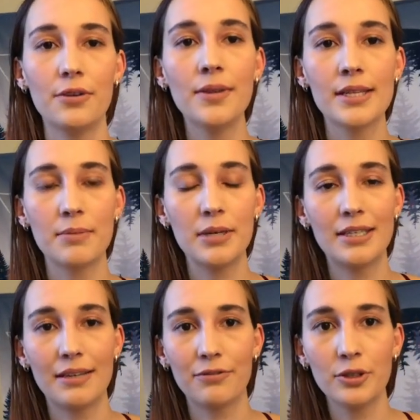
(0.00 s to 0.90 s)
that's a bit
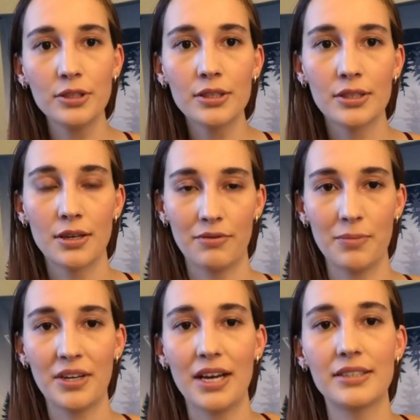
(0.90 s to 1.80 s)
different
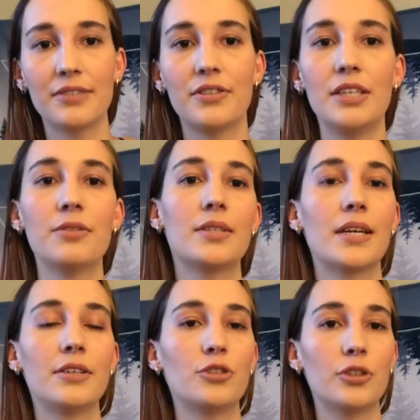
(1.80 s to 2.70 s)
from the kinds of videos that
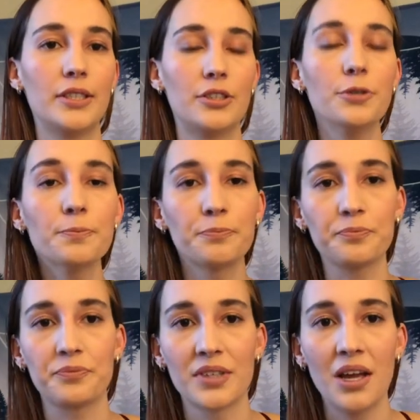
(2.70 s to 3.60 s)
I usually do.
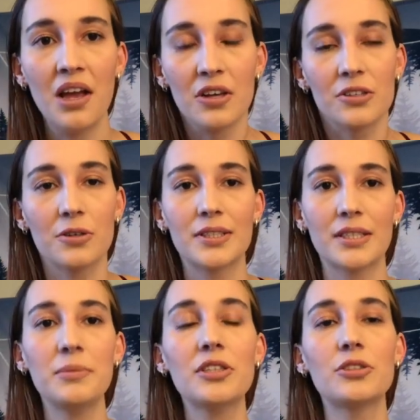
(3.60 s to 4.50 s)
So it's
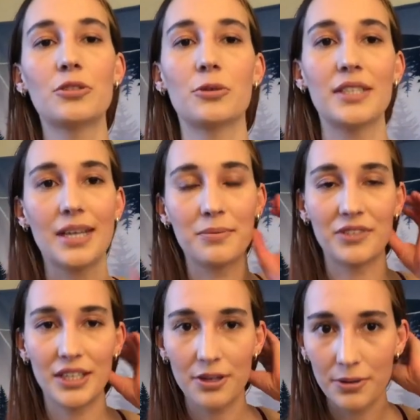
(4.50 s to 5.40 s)
gonna be a story time
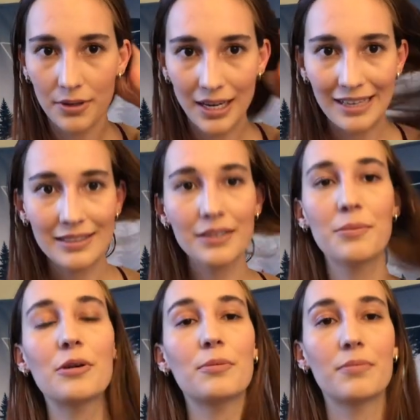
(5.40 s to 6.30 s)
video, and it's gonna
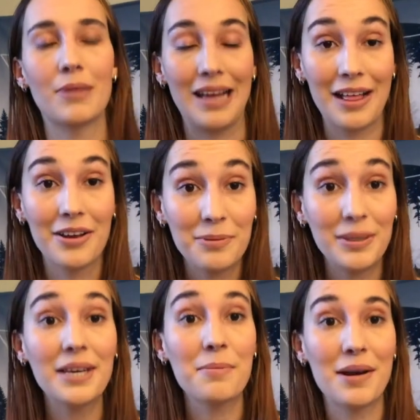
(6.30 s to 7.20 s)

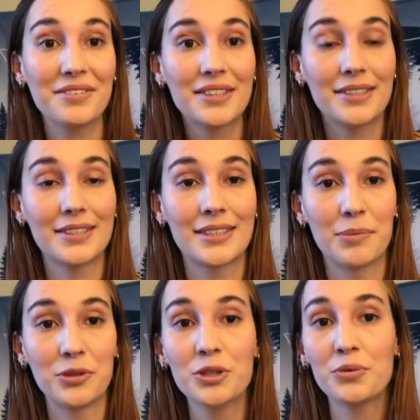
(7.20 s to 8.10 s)
be about the
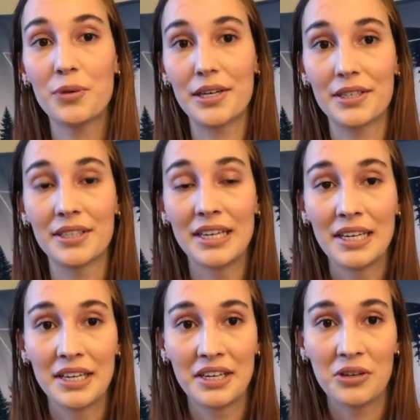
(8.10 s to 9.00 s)
summer where
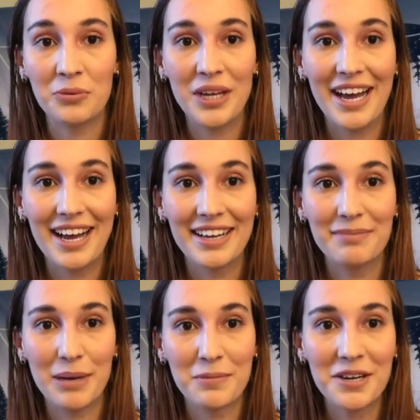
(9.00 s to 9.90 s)
we
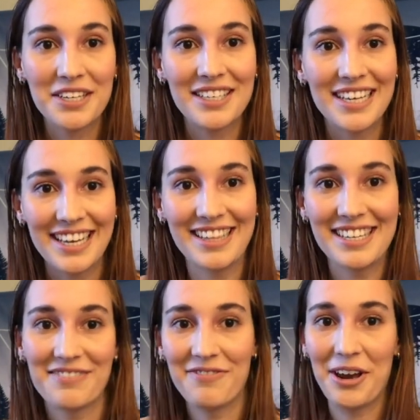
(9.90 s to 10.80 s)
had bedbugs in
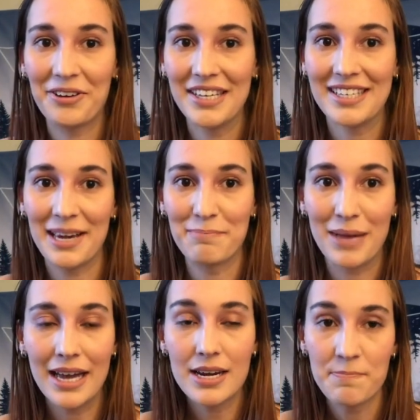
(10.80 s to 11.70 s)
this very same
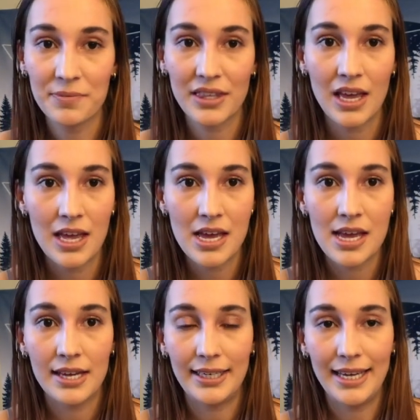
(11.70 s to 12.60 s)
bed.
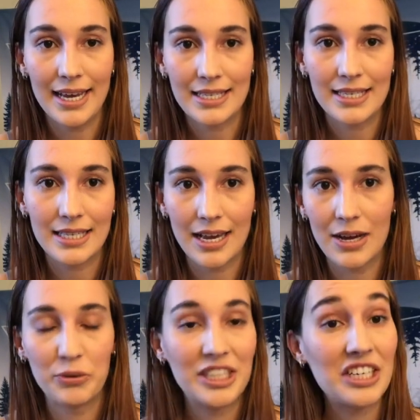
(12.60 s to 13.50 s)
Yes,
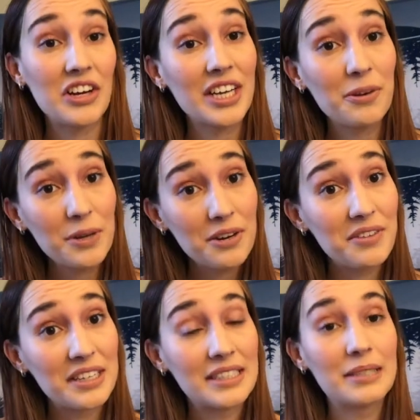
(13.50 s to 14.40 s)
we did not get rid
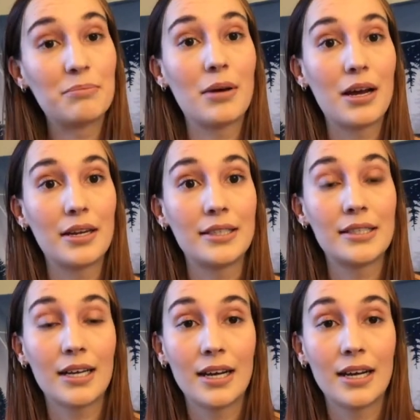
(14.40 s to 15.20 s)
of it, but